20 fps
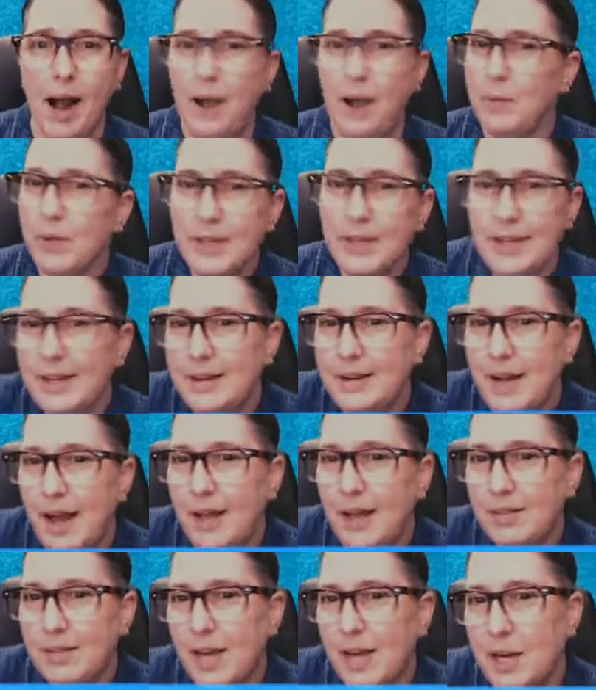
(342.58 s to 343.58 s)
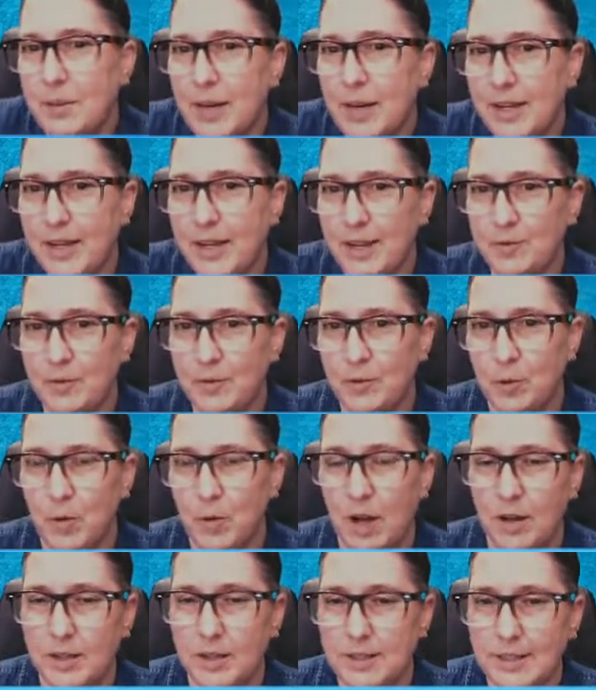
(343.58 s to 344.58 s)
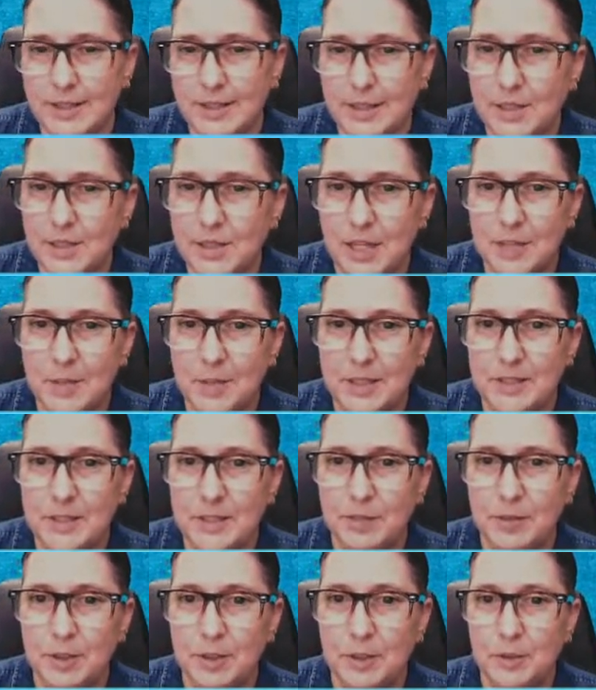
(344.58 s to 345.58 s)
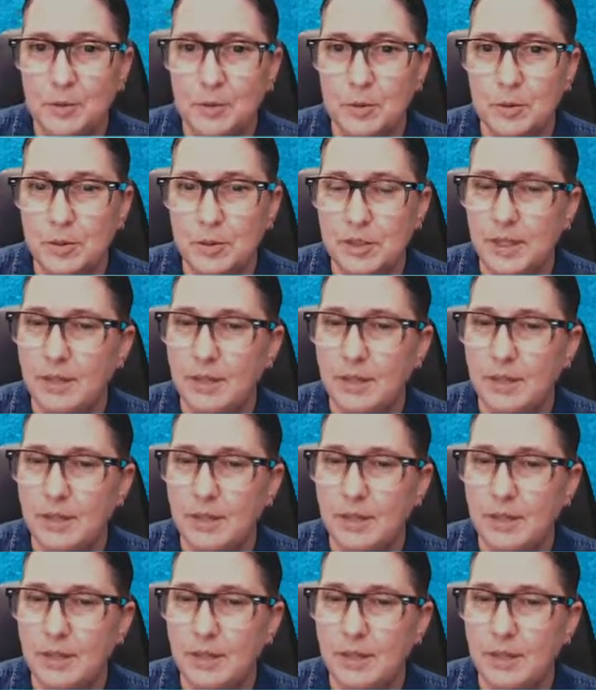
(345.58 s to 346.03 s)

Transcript: I really had not thought about Canva for a while because I did a lot of my stuff in Google,